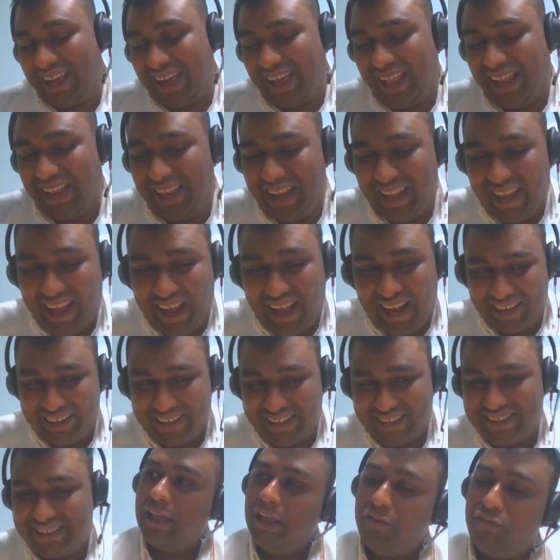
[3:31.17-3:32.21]

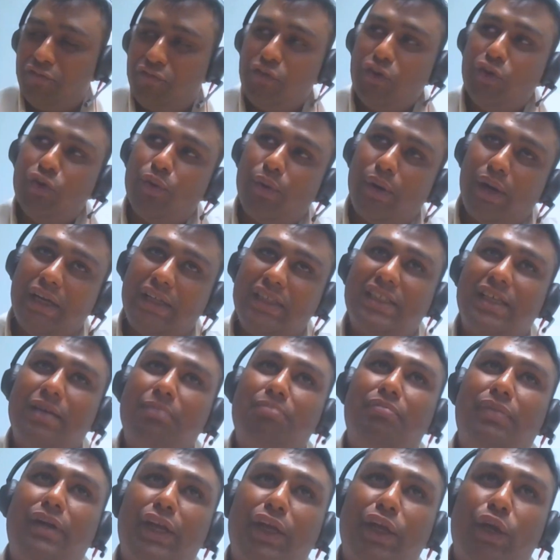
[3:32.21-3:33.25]
hilarious. If you are
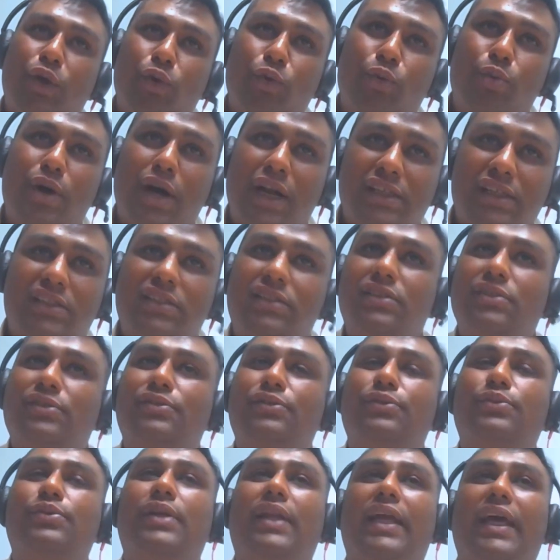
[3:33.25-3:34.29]
somebody who wants
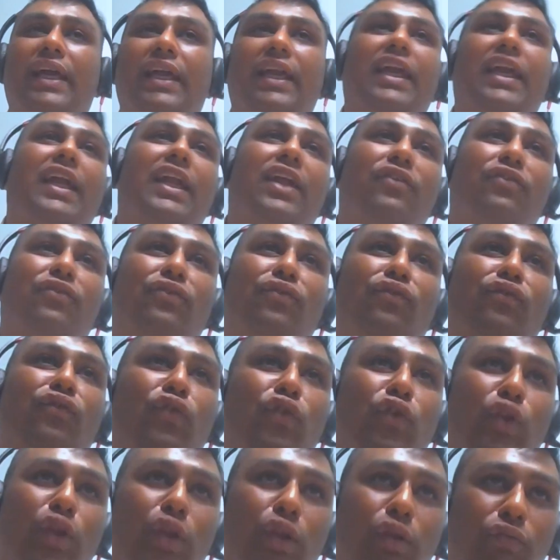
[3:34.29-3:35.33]
to like get a
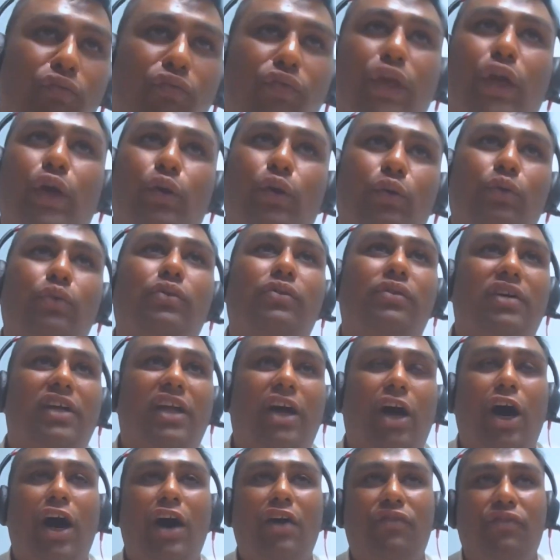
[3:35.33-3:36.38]
full view
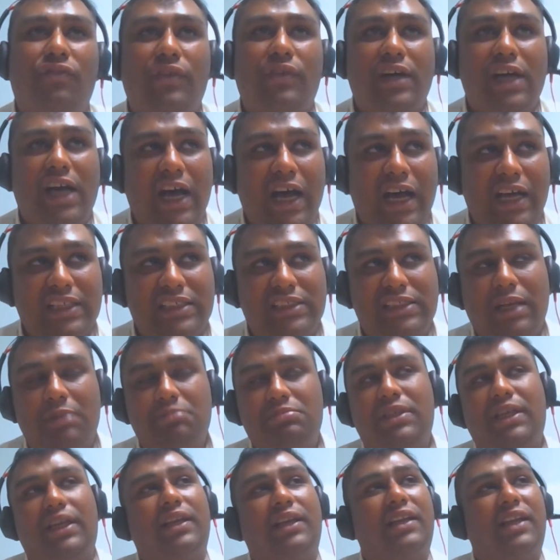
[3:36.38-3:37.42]
of a
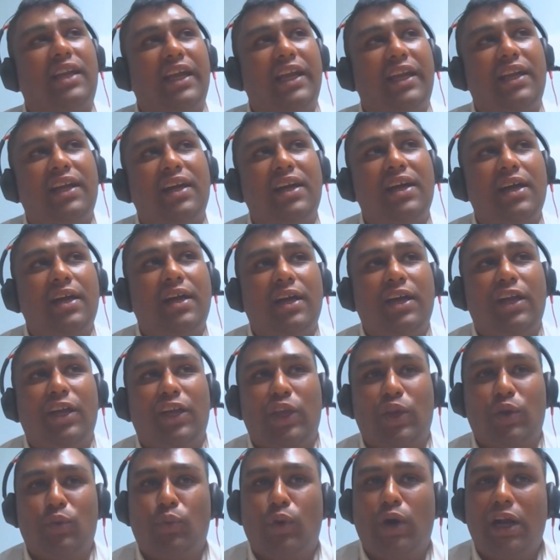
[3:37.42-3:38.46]
subject, right?
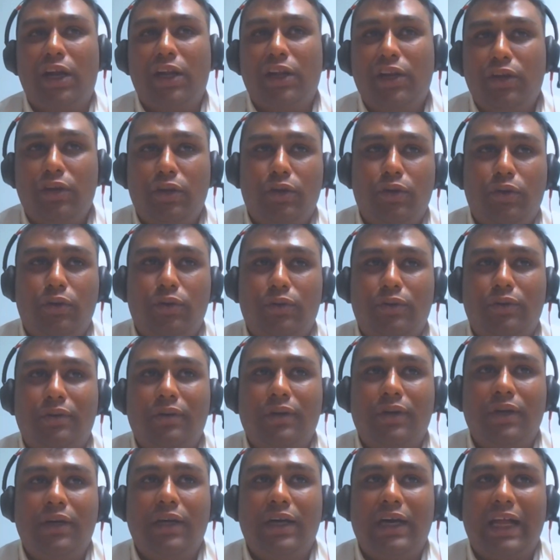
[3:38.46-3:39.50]
You want to know
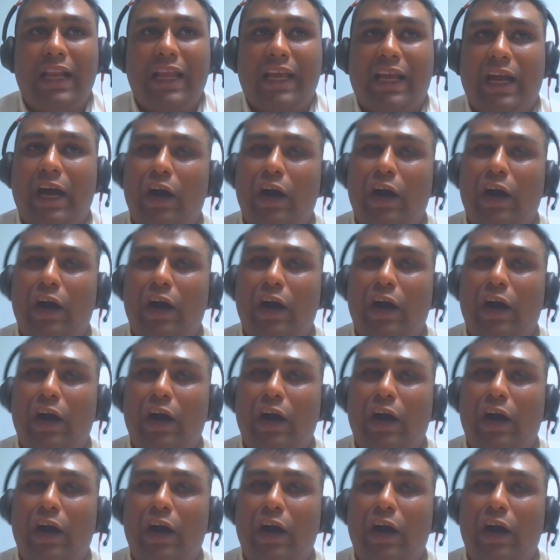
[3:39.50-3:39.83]
like